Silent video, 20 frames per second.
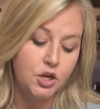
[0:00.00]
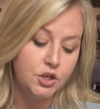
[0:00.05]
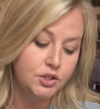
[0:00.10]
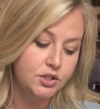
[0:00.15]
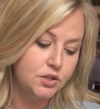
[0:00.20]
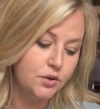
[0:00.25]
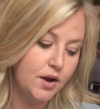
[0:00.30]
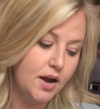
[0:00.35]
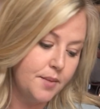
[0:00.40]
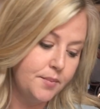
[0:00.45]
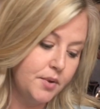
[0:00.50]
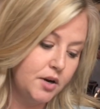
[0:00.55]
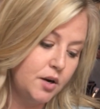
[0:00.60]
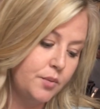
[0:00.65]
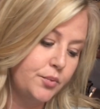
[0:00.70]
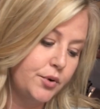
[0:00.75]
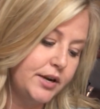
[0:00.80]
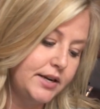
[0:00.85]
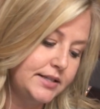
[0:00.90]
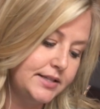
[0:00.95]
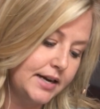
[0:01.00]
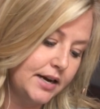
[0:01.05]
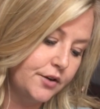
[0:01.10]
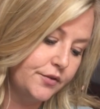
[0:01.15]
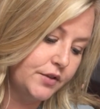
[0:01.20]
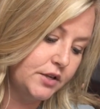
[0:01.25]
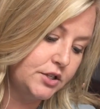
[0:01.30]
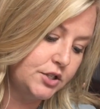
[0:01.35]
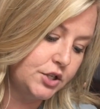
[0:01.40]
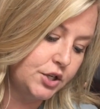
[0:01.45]
So I'm going to bring down
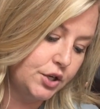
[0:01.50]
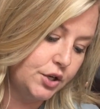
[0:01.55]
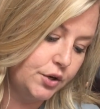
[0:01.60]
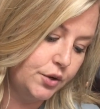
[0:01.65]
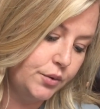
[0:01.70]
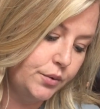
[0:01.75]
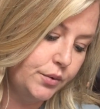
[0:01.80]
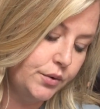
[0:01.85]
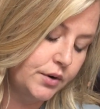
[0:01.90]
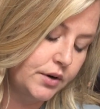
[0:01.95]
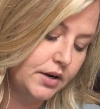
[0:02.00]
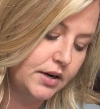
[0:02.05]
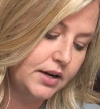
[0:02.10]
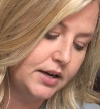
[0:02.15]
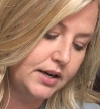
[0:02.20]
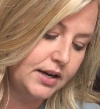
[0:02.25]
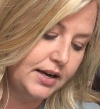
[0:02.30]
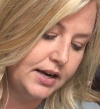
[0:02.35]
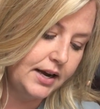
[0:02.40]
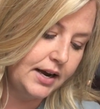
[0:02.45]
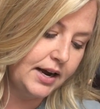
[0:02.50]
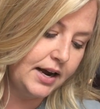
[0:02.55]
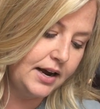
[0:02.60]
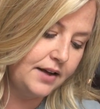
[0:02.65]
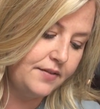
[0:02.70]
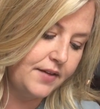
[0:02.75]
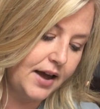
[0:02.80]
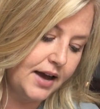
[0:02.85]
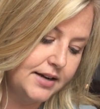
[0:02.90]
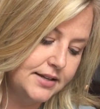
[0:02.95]
the 2,
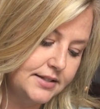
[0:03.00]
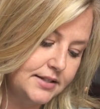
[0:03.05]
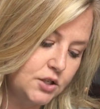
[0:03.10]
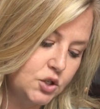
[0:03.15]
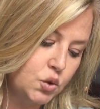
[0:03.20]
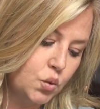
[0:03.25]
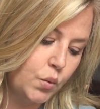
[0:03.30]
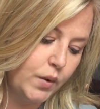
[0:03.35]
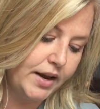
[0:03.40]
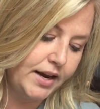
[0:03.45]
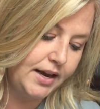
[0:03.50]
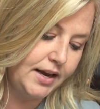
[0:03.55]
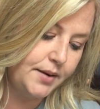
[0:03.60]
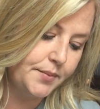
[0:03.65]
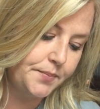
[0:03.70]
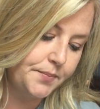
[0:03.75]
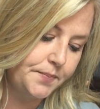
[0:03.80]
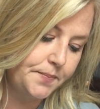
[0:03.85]
and that is a 20.